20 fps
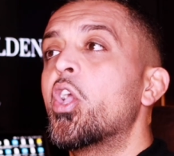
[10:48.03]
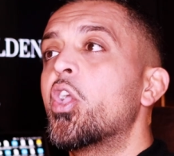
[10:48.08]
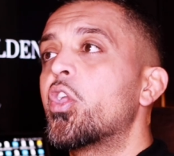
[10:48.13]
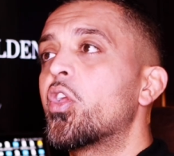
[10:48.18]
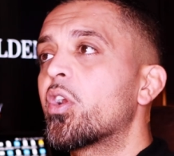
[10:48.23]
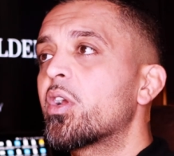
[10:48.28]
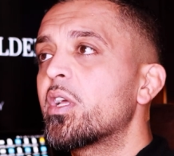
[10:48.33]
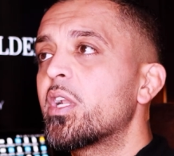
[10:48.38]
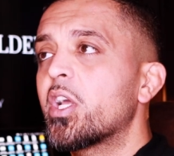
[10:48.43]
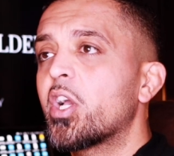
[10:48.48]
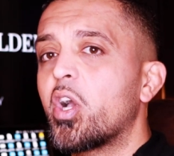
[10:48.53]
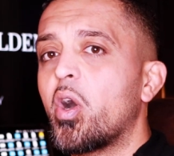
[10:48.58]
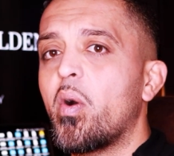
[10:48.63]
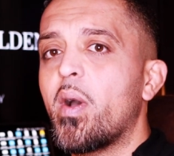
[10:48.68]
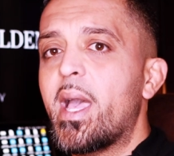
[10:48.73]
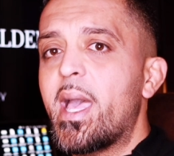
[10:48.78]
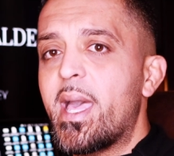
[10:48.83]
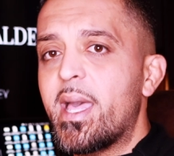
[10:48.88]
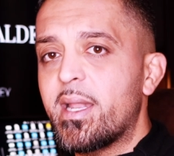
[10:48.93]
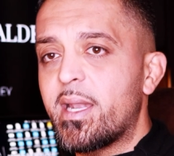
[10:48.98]
You're going to go
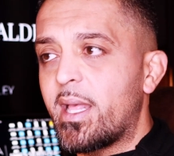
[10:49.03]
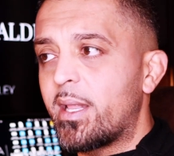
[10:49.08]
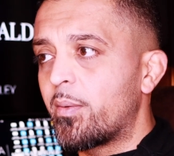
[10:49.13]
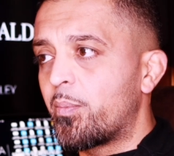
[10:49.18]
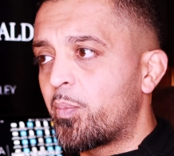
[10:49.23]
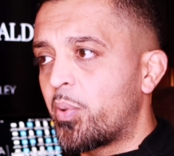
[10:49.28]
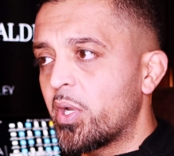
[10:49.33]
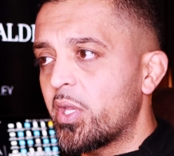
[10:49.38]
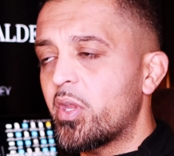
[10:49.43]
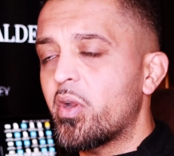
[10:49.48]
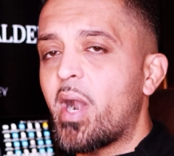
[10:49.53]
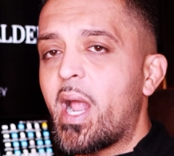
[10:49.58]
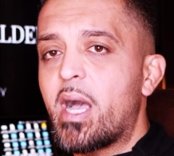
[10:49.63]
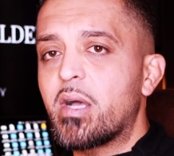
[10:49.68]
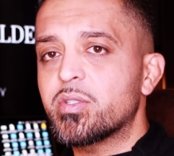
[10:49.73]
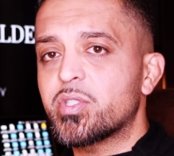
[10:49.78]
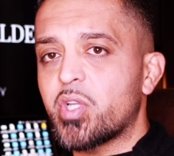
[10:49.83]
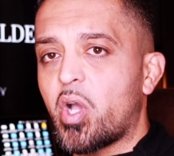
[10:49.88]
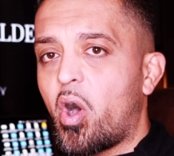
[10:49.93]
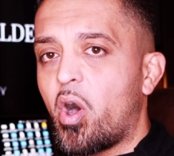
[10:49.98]
ahead and put your
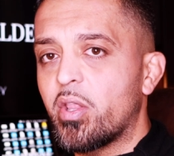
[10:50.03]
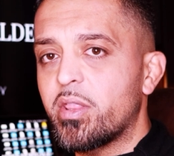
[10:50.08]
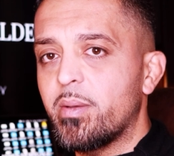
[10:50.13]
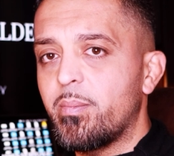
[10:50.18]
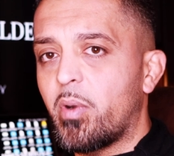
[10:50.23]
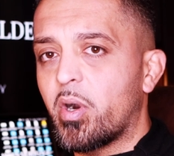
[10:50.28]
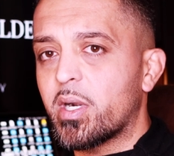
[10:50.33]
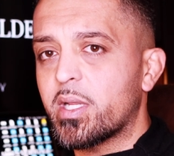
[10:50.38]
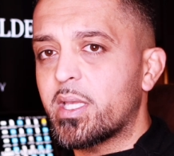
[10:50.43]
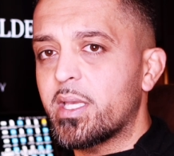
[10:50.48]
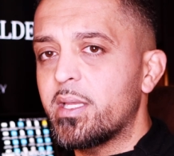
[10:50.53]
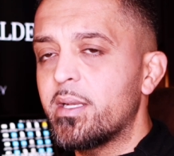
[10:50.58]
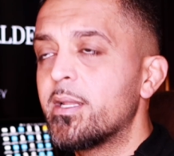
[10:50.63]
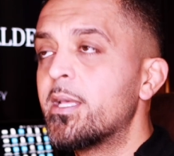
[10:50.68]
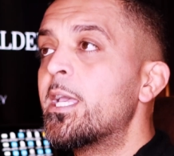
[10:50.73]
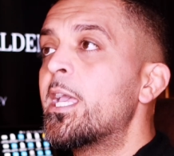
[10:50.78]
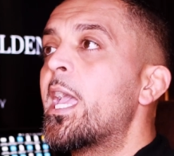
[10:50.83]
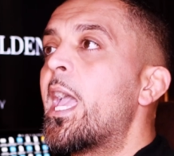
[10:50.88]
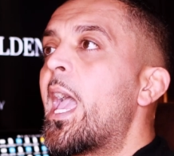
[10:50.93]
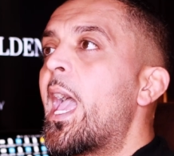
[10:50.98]
house on the market,
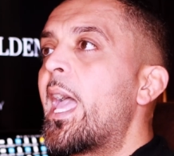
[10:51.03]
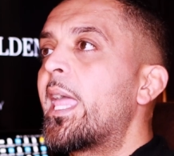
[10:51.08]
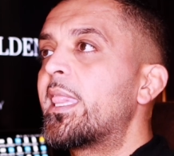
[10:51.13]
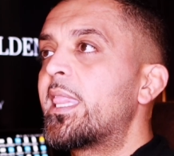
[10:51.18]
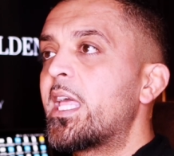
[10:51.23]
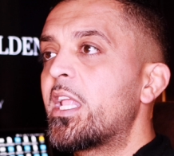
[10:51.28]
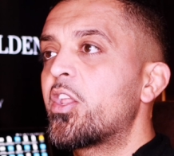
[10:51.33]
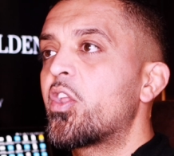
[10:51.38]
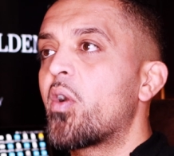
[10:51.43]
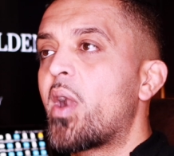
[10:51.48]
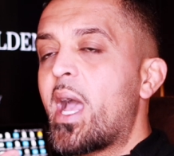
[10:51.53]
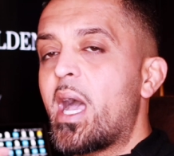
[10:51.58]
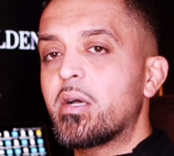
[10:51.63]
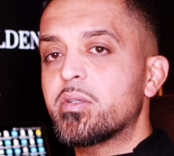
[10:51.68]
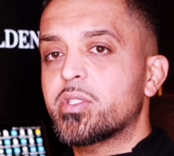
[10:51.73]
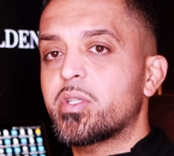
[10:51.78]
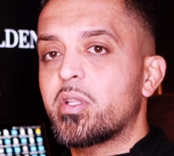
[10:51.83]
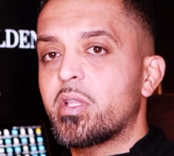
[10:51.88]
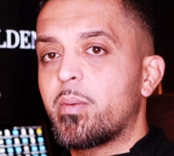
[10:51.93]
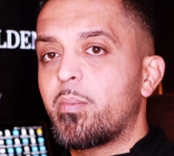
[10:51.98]
and then your
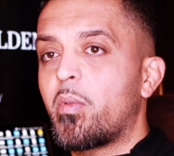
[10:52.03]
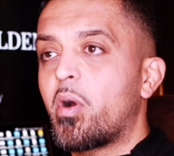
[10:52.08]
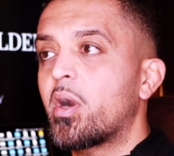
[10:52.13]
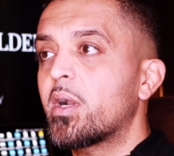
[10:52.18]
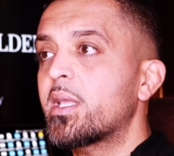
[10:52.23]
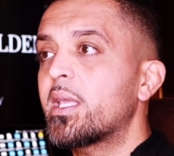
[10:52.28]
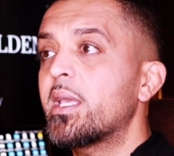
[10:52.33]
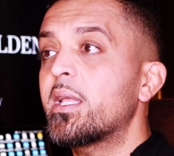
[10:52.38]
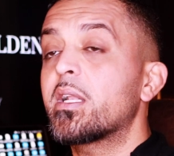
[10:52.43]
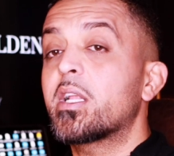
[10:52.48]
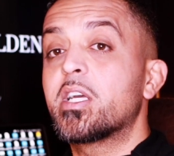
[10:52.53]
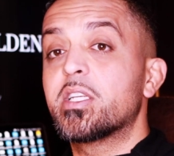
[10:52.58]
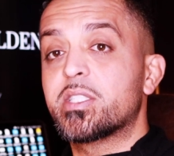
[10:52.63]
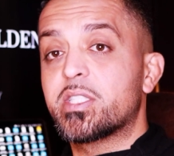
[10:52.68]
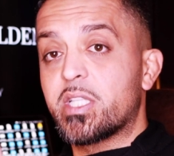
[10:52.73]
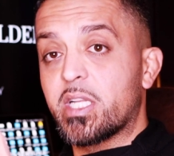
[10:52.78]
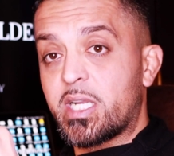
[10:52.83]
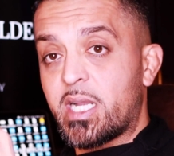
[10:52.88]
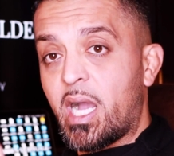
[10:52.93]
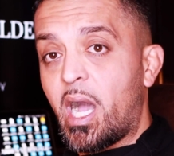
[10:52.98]
house on the market,
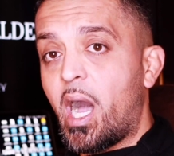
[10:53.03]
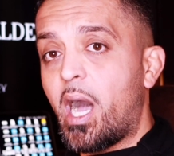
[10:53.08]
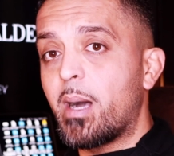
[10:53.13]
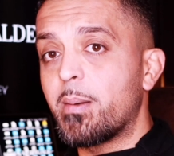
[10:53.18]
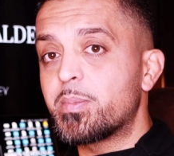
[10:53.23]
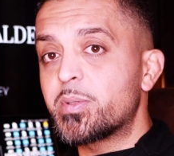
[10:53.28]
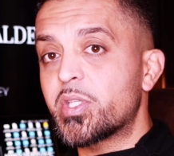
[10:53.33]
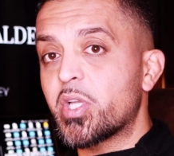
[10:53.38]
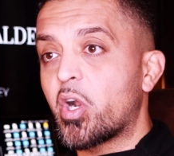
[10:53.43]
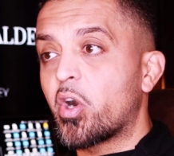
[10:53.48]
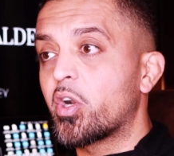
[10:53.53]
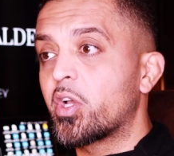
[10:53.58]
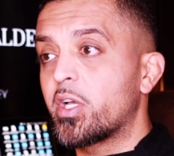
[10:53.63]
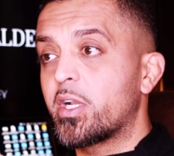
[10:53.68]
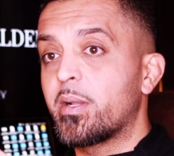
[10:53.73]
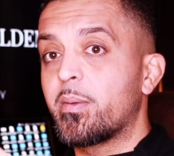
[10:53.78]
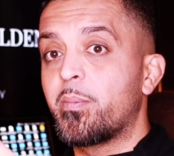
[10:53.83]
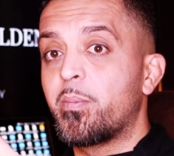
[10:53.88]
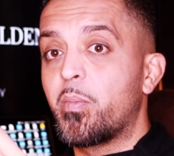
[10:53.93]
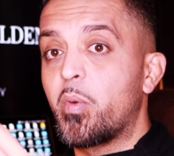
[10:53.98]
because the comps are
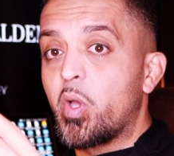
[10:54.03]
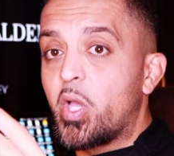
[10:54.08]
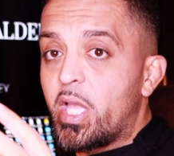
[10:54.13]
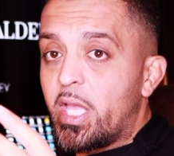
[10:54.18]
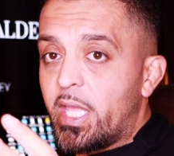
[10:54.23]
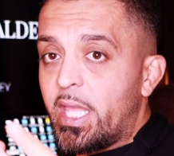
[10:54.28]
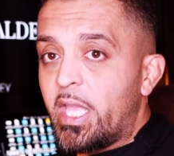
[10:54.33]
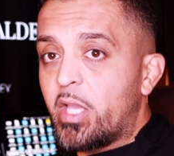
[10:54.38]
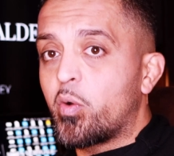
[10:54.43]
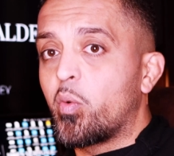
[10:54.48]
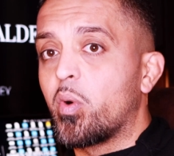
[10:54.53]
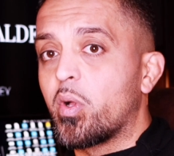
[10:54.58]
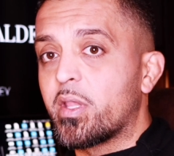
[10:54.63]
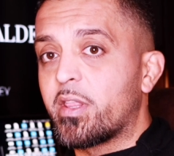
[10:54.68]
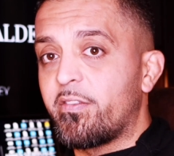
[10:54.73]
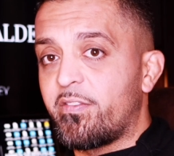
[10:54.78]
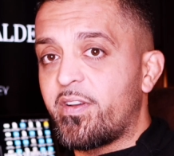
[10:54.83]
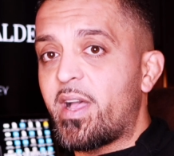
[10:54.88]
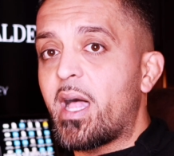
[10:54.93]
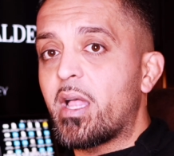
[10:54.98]
going to equal
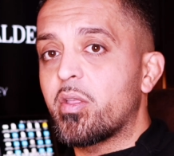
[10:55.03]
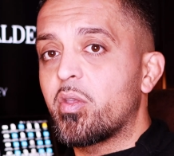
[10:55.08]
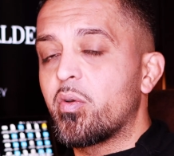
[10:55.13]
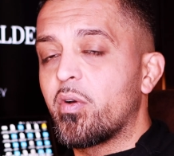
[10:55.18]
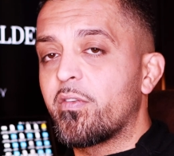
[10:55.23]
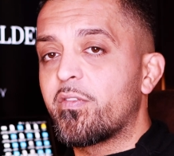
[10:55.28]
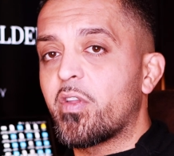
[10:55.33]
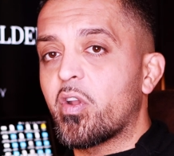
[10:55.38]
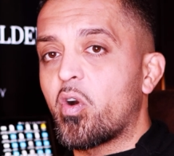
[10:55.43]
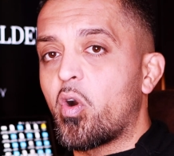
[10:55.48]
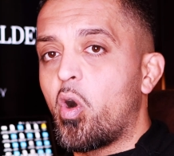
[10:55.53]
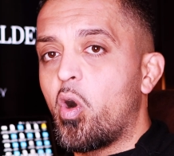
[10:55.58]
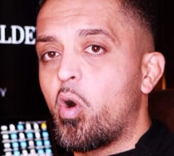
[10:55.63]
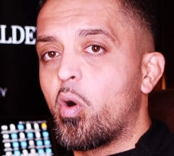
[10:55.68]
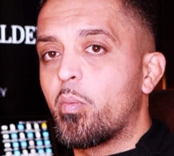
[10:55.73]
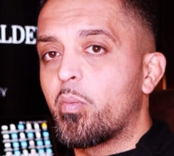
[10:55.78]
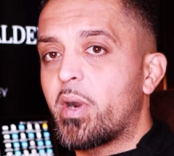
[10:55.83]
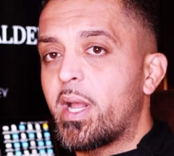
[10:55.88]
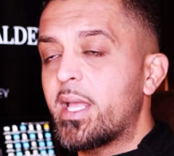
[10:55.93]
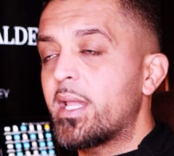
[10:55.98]
the value of your
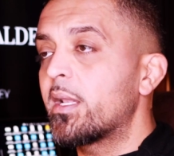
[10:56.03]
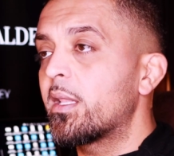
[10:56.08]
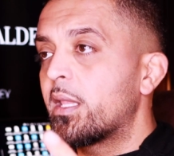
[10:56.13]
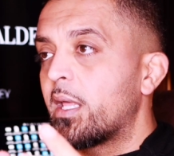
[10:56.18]
home, right?